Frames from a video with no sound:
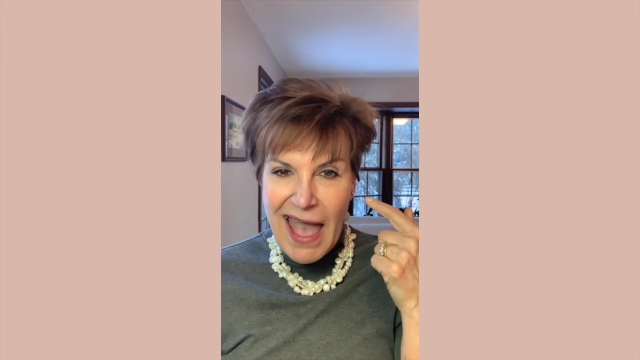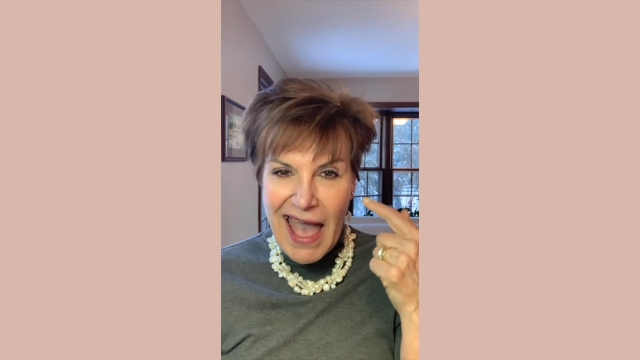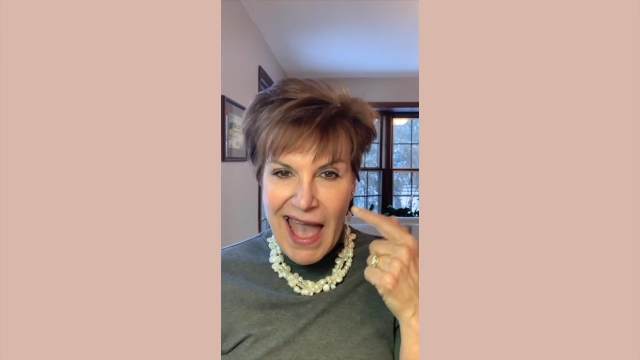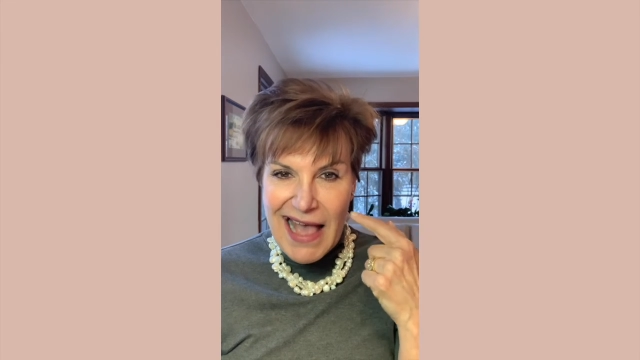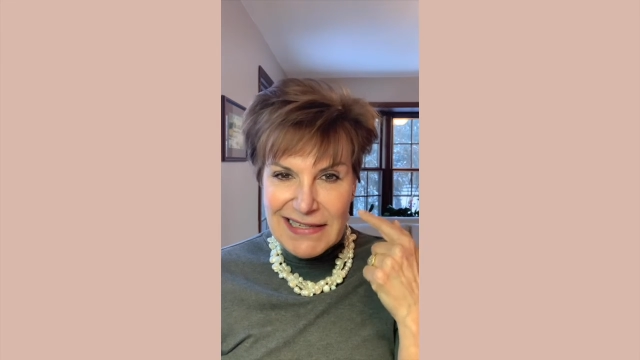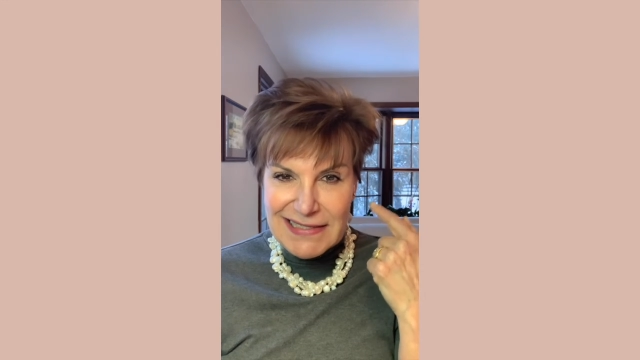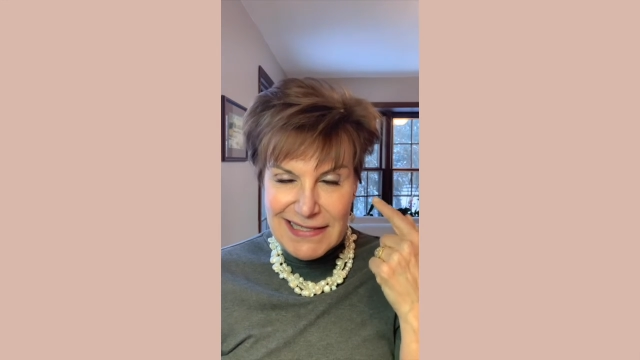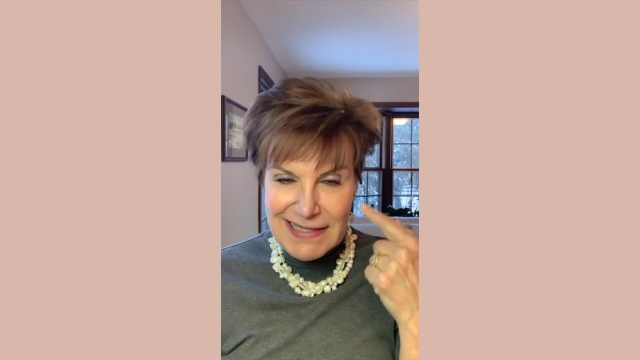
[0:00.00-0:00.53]

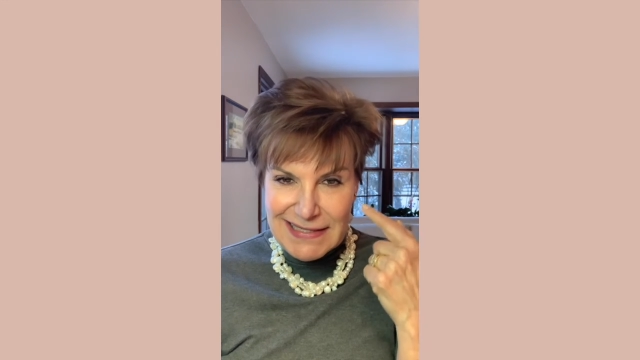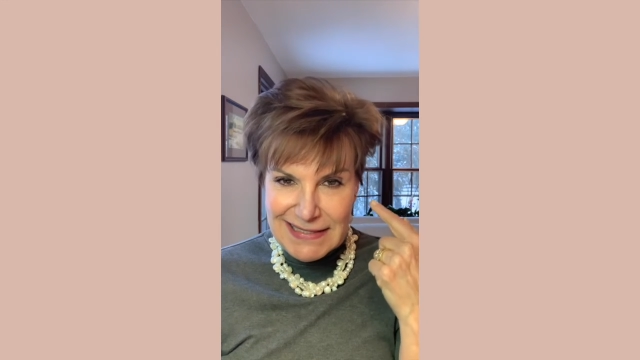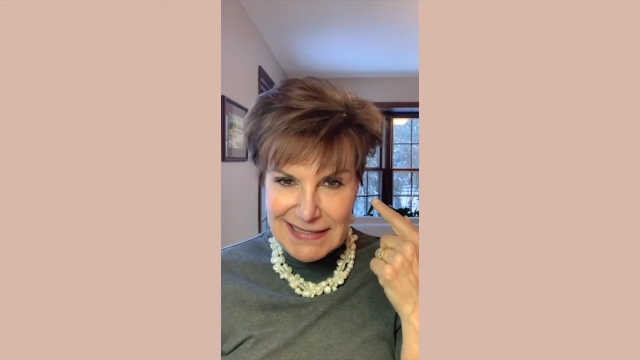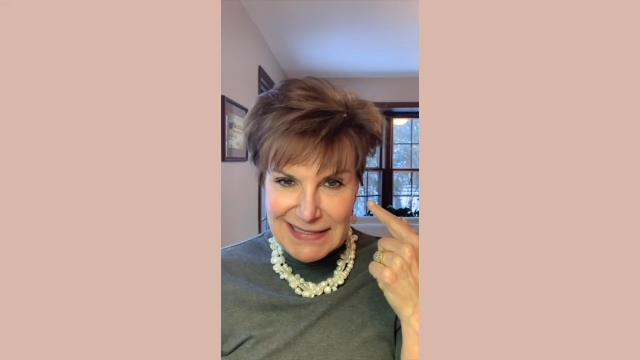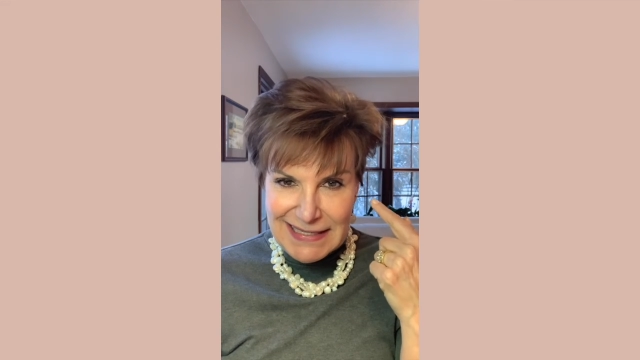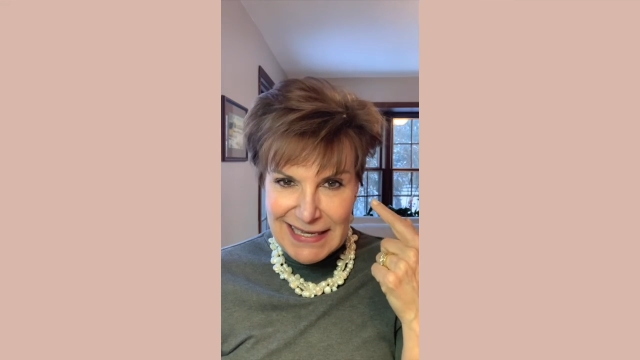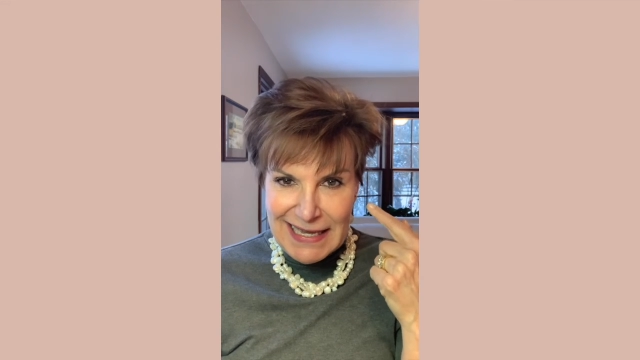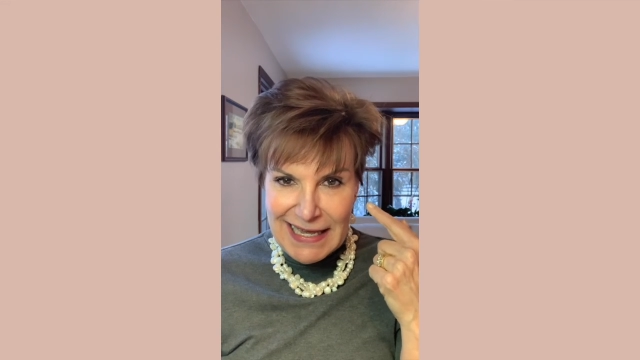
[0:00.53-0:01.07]
As the
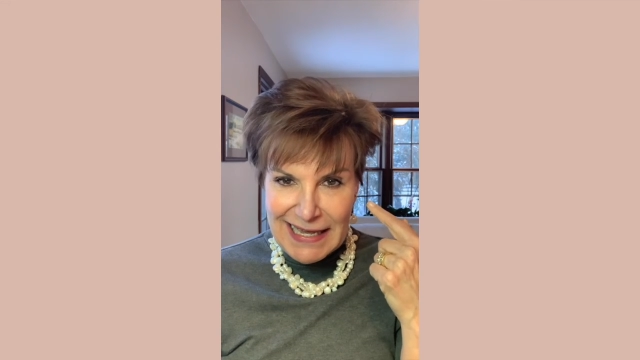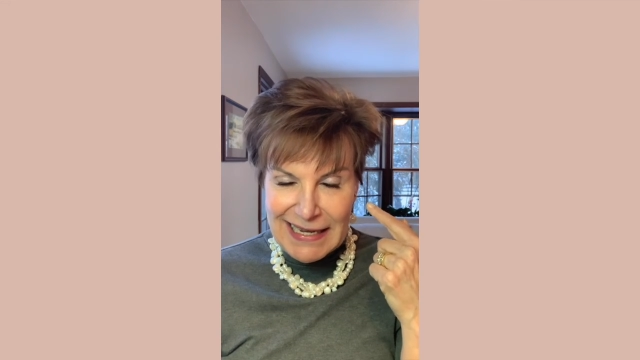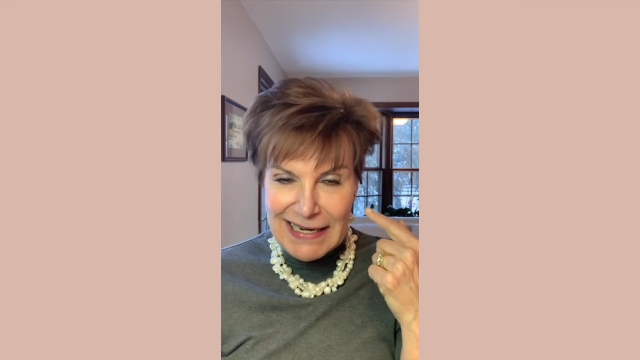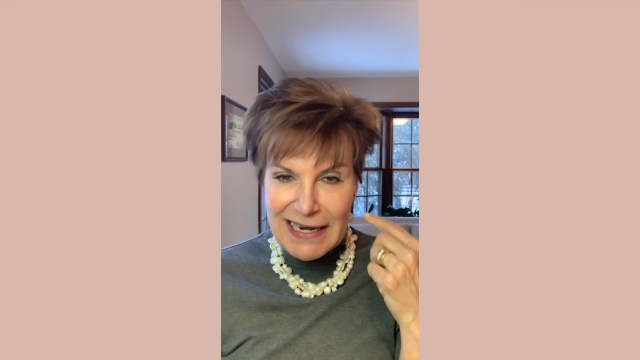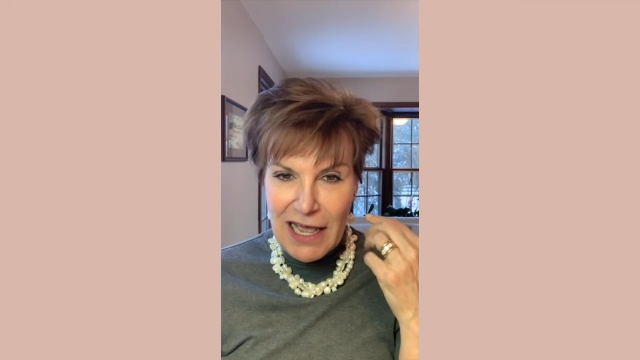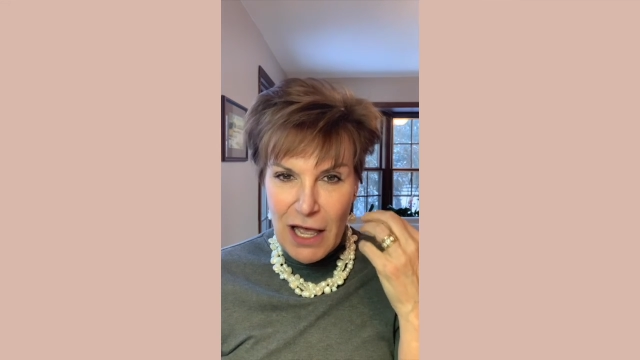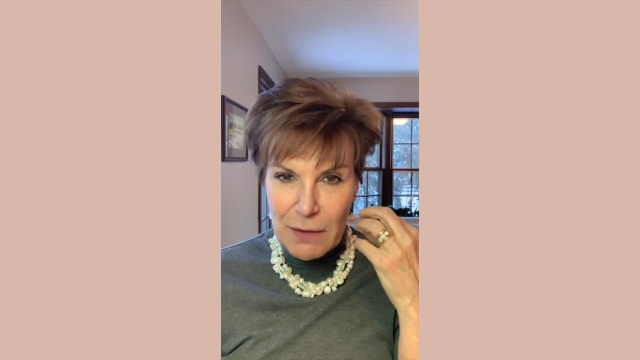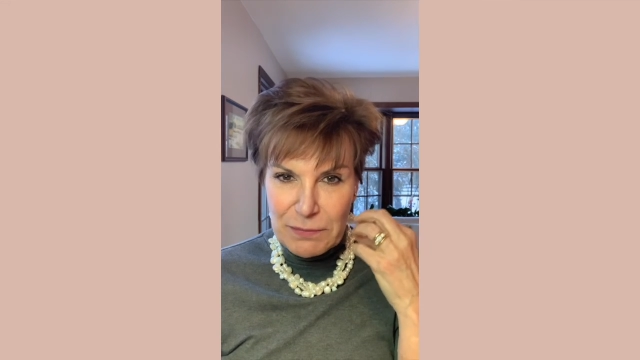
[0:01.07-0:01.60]

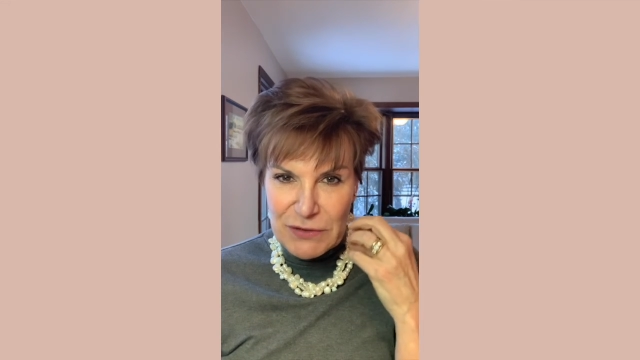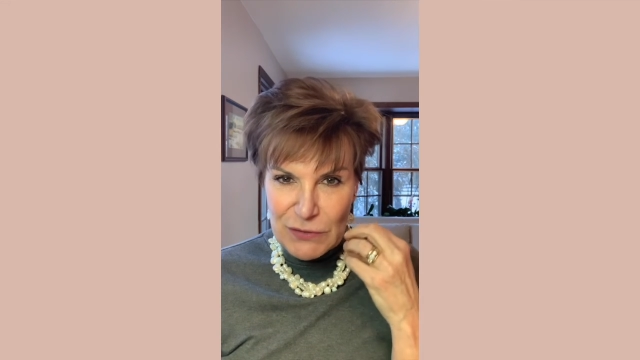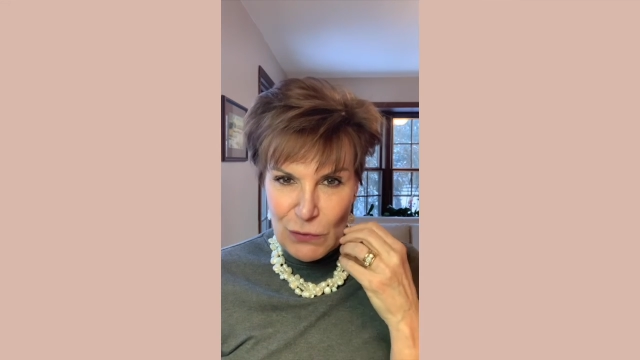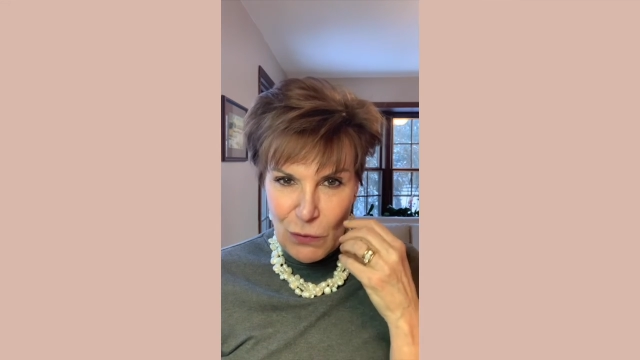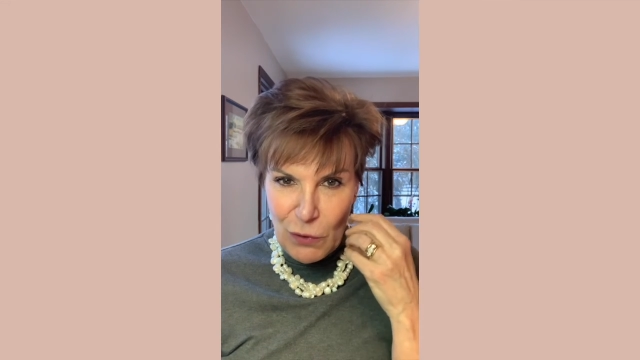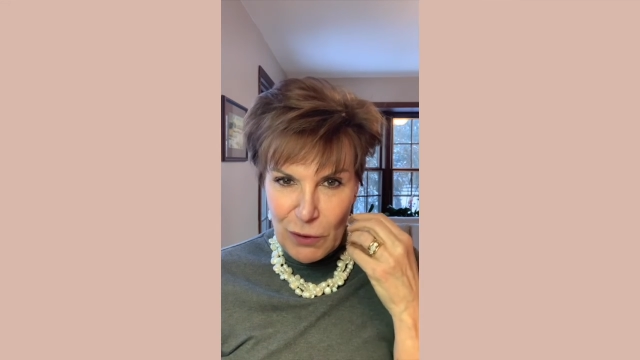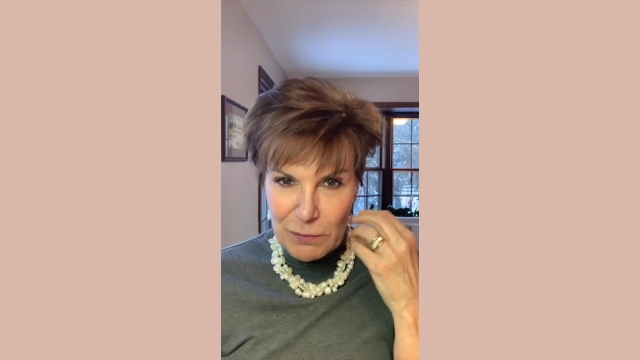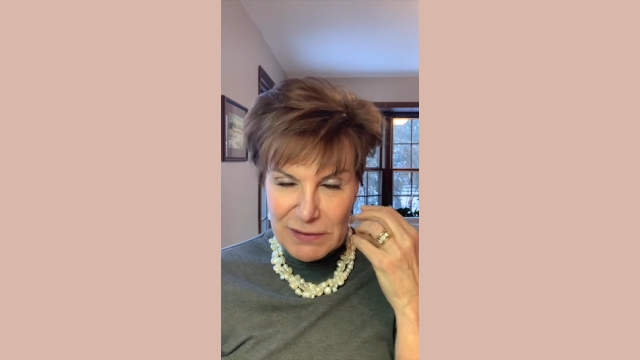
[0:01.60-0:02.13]
skin
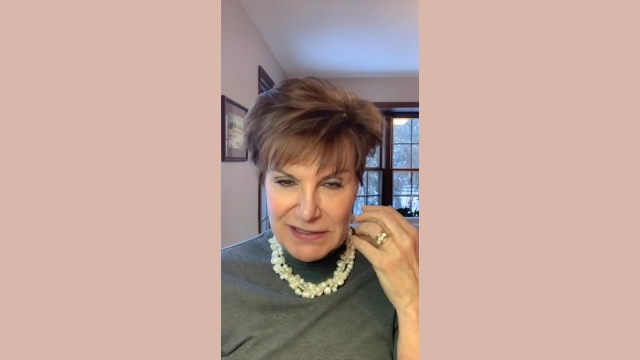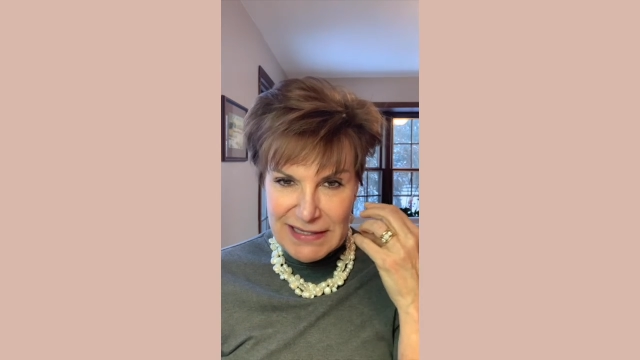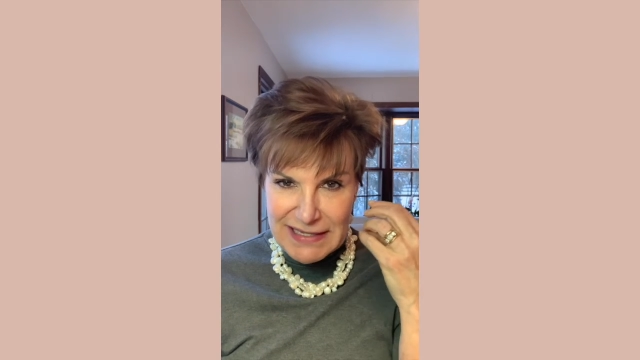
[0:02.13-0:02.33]
absorbs